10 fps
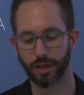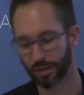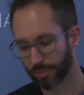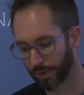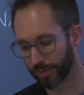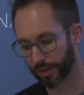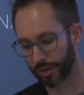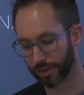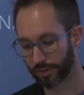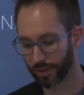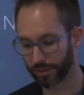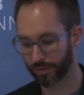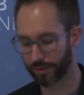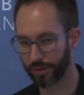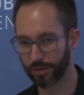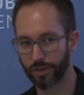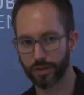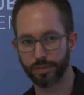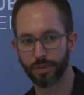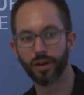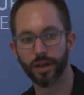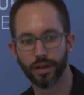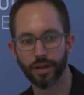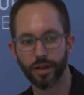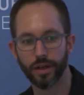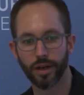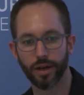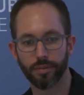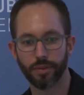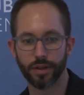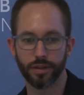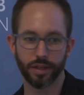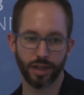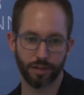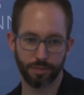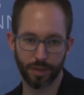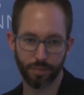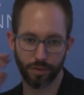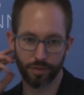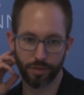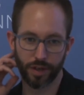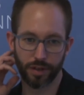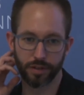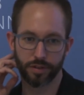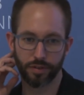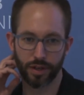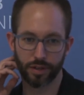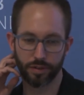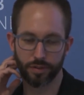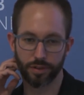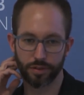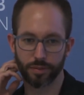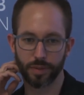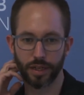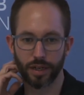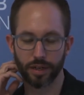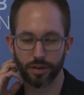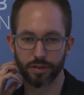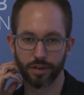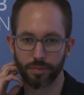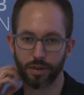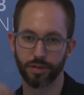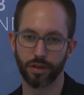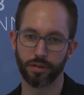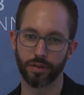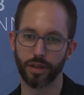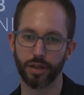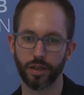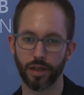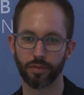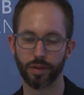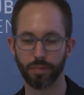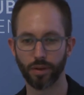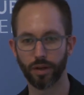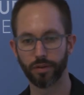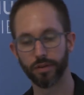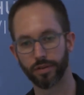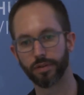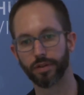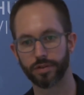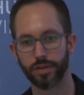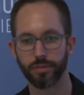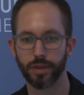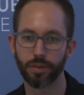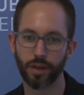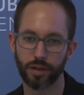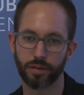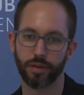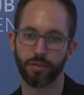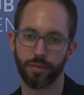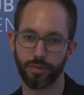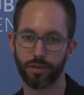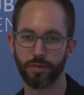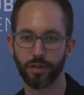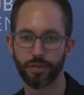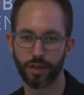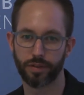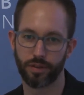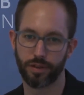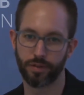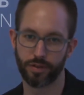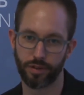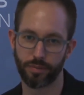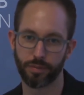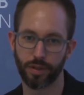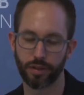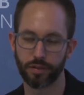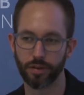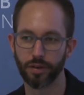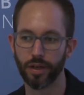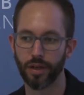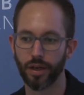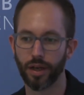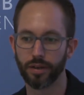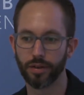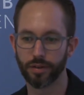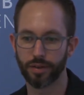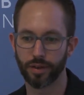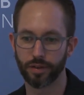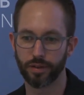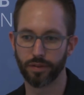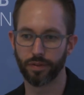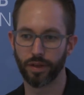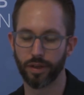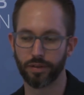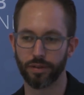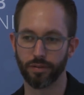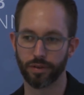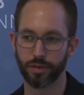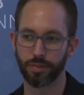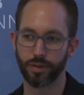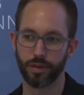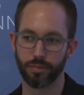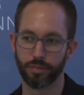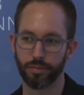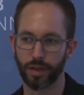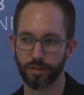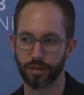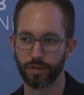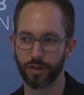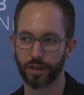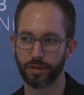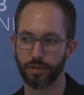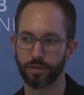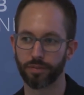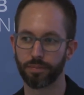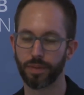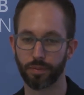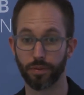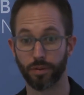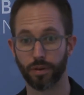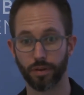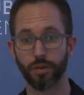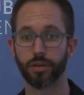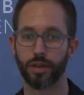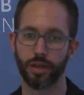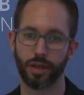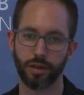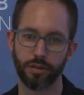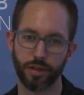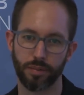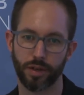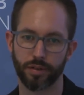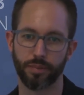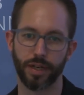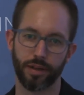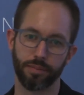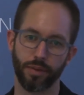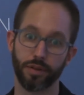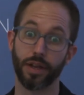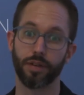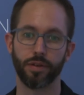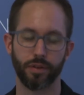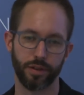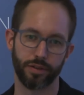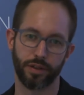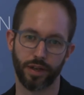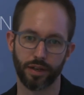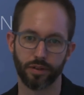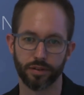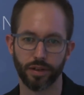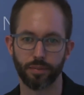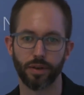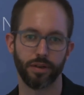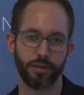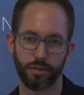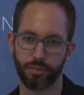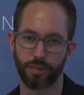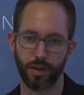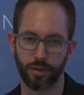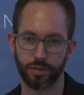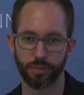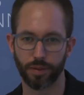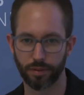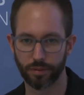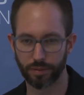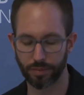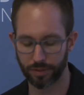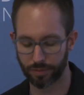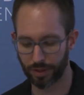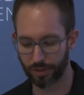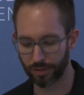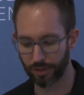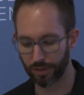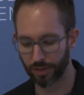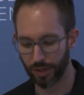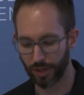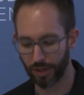Yeah, they're both really good questions. To the first point, we did have people with varied strength of social media echo chambers in our study, and we used different treatment blocks, and we observed the effects in different treatment blocks. So I don't think it's the effect. We're simply measuring the effect of people who are only in echo chambers. I mean, most everyone is in an echo chamber, as you probably wouldn't be surprised to know.